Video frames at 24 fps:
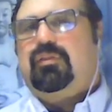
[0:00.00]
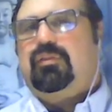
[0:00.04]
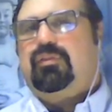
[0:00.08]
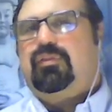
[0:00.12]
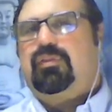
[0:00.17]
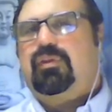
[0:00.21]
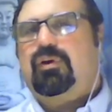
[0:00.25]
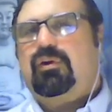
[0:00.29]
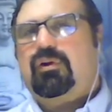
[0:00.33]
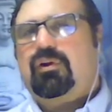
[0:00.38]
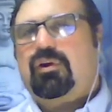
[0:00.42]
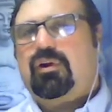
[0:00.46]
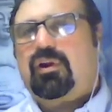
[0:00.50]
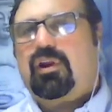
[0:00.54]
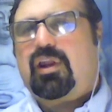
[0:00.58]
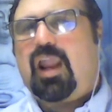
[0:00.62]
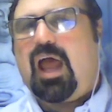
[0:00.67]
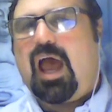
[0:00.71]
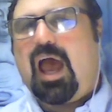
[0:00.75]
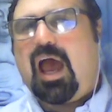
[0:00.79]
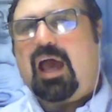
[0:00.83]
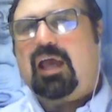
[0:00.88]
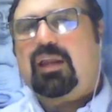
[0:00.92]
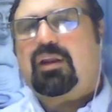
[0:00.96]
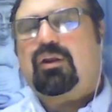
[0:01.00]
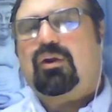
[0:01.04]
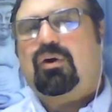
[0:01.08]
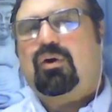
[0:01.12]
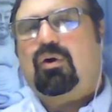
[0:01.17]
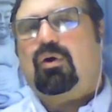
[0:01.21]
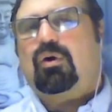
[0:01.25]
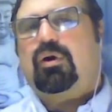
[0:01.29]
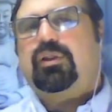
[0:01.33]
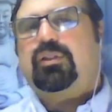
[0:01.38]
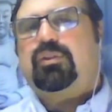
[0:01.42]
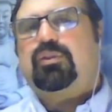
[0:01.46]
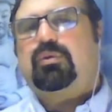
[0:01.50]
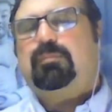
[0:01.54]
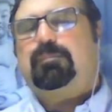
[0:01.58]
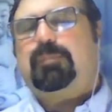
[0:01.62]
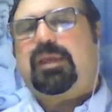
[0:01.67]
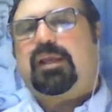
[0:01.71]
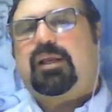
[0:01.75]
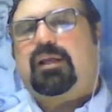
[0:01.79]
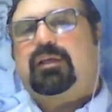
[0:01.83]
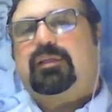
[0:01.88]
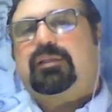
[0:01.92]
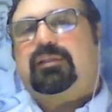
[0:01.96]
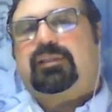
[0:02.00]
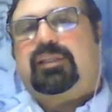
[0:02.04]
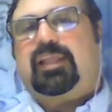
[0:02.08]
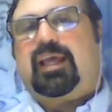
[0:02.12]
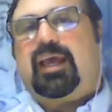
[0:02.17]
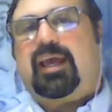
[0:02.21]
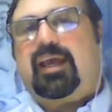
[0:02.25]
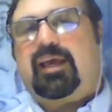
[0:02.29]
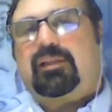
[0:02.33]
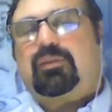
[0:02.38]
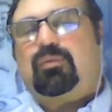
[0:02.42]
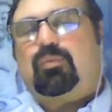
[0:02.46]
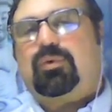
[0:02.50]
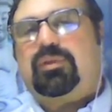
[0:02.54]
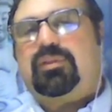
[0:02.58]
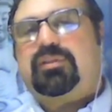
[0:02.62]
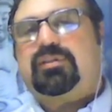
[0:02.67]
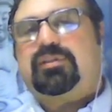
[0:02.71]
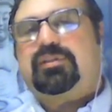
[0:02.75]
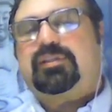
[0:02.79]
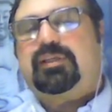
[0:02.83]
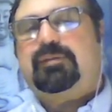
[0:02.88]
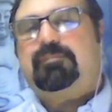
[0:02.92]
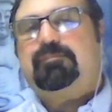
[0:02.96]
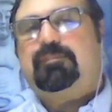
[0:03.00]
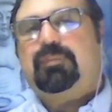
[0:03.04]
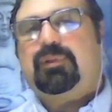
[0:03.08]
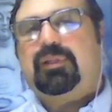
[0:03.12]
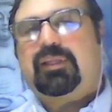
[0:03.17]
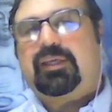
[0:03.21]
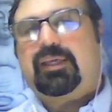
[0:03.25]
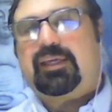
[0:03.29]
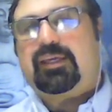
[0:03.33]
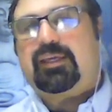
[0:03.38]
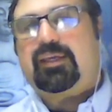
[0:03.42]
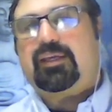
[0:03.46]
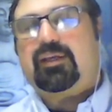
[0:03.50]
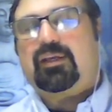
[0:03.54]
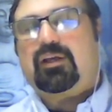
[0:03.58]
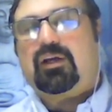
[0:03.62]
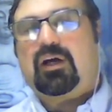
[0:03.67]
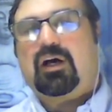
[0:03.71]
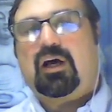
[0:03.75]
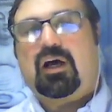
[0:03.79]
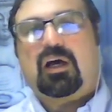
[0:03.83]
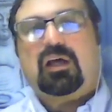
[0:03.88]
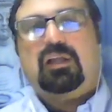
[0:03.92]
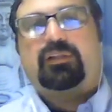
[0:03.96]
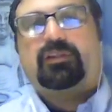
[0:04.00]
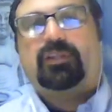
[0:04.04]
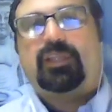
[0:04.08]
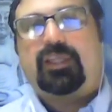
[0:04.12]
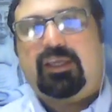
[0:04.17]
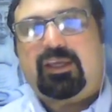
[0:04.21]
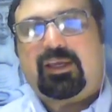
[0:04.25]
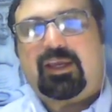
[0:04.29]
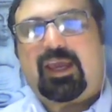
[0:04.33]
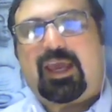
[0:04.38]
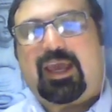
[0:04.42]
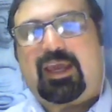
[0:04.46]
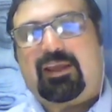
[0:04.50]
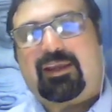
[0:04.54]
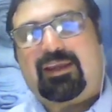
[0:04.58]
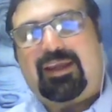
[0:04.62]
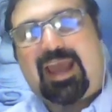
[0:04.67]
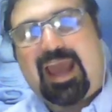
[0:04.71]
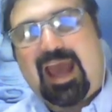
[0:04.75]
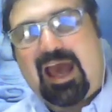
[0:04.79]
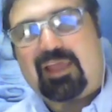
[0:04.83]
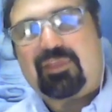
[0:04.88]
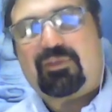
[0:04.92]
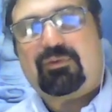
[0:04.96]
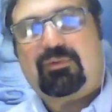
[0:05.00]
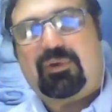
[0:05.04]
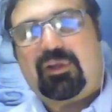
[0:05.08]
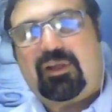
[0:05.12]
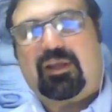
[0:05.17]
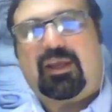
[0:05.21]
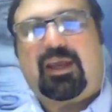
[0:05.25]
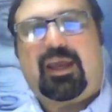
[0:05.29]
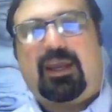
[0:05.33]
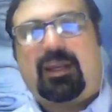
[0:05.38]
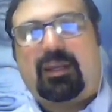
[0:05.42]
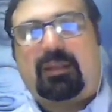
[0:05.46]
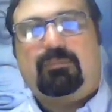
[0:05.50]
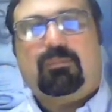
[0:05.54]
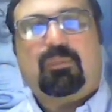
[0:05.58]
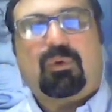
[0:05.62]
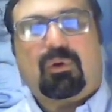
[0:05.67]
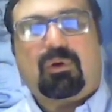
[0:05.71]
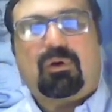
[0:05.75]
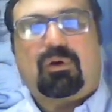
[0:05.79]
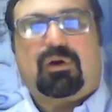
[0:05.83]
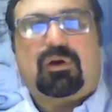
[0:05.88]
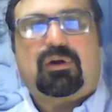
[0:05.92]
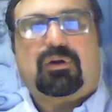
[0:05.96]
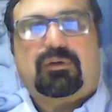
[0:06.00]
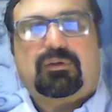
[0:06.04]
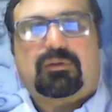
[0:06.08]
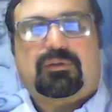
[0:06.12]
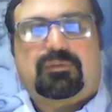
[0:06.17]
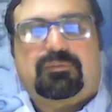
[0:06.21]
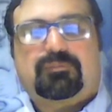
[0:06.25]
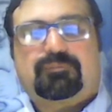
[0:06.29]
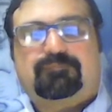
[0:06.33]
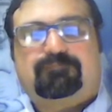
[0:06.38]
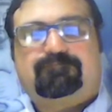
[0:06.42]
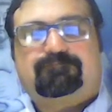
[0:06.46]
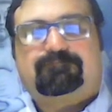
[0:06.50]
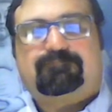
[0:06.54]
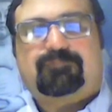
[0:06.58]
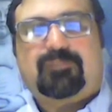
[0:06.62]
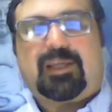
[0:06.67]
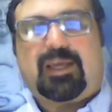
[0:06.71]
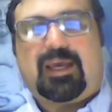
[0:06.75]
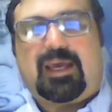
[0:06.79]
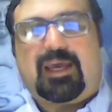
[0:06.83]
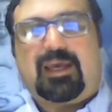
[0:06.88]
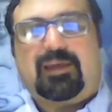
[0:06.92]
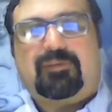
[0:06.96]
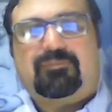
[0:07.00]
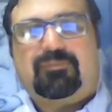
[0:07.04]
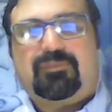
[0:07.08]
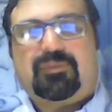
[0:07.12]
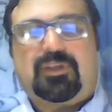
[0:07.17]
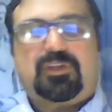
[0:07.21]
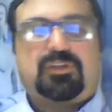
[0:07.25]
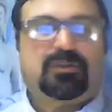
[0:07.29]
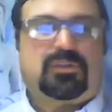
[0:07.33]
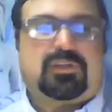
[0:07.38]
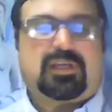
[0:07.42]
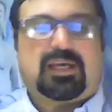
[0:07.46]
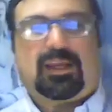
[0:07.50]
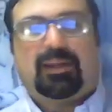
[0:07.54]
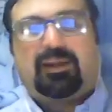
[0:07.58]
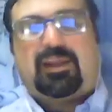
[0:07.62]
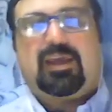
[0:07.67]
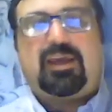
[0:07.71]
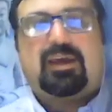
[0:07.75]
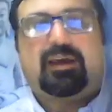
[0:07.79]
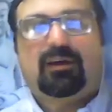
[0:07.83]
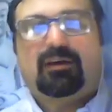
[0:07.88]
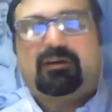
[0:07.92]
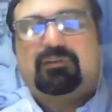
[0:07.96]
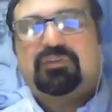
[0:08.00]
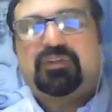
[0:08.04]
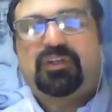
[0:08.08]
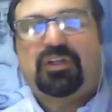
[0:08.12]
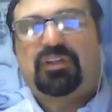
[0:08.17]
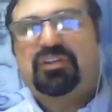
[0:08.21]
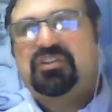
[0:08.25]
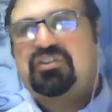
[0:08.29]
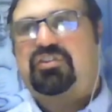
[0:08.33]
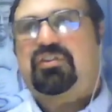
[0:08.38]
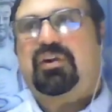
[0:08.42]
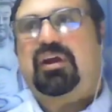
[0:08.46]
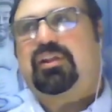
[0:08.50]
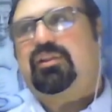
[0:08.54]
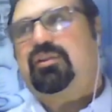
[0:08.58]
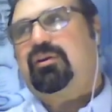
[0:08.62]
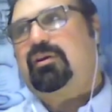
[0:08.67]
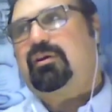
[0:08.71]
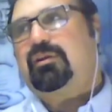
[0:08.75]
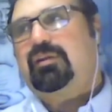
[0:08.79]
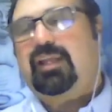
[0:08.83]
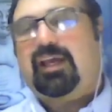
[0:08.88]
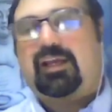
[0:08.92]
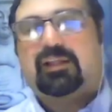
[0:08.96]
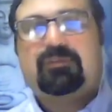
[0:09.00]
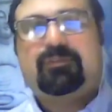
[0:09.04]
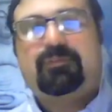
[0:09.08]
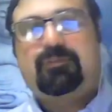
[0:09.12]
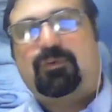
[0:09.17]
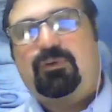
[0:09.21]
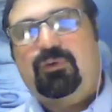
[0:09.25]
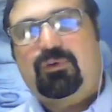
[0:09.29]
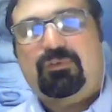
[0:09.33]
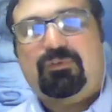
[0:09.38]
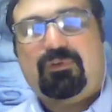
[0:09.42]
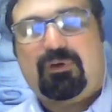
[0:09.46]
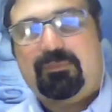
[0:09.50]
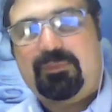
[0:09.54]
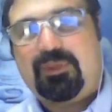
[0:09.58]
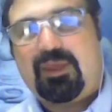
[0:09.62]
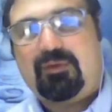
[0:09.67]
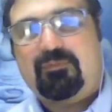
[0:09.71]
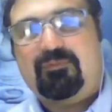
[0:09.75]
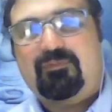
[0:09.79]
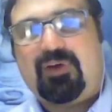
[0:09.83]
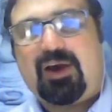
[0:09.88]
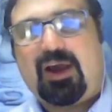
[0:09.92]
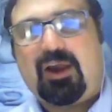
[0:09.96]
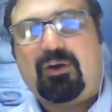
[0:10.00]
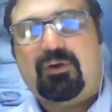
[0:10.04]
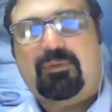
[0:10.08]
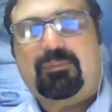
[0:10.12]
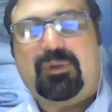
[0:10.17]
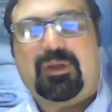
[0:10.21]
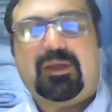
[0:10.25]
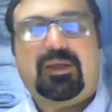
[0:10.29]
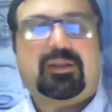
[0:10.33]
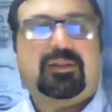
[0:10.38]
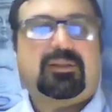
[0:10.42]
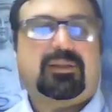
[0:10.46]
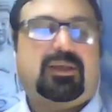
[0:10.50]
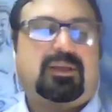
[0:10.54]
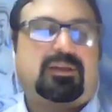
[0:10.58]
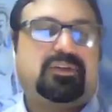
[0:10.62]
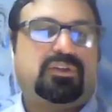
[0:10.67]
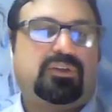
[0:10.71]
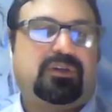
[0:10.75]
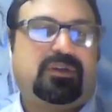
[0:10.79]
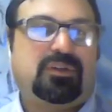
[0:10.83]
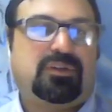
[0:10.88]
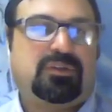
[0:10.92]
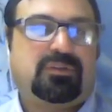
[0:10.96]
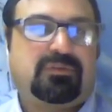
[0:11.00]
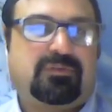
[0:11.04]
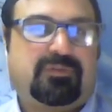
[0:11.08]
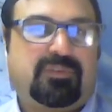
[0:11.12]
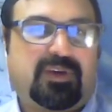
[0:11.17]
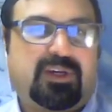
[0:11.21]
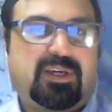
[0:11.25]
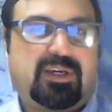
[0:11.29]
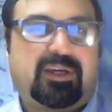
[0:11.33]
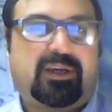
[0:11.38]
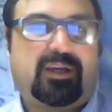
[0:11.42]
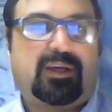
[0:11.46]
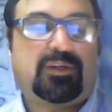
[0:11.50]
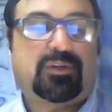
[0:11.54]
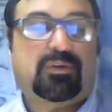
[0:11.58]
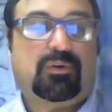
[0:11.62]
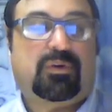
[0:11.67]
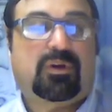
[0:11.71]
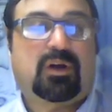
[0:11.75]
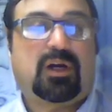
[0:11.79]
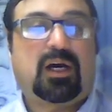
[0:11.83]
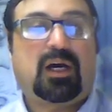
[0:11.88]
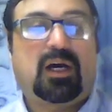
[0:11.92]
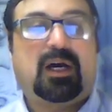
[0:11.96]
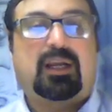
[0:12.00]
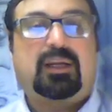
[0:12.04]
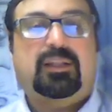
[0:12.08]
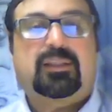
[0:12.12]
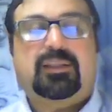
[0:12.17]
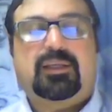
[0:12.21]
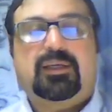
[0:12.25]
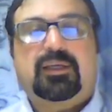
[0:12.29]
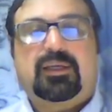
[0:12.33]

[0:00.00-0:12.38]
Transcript: They're not going to be content with simply hunting and gathering anymore. Okay, this idea of just trying to collect food from the environment and just fish or hunt